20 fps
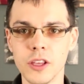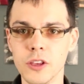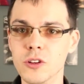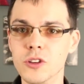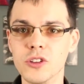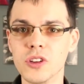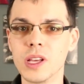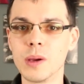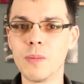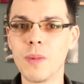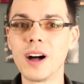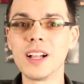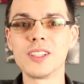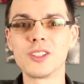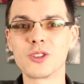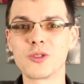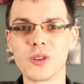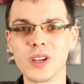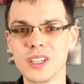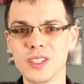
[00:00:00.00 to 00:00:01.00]
Usually
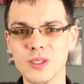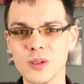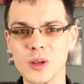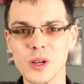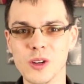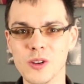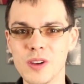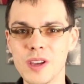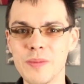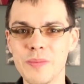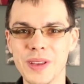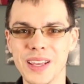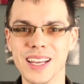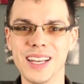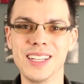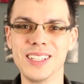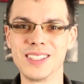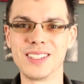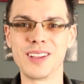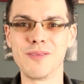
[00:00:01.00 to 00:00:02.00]
monstrous or
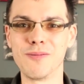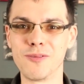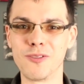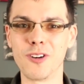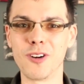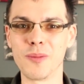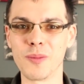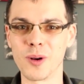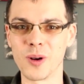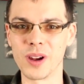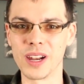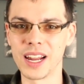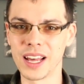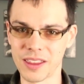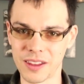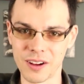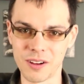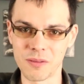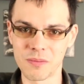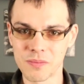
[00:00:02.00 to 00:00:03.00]
creepy in some form or
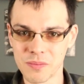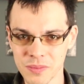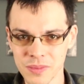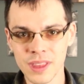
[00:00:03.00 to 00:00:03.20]
another.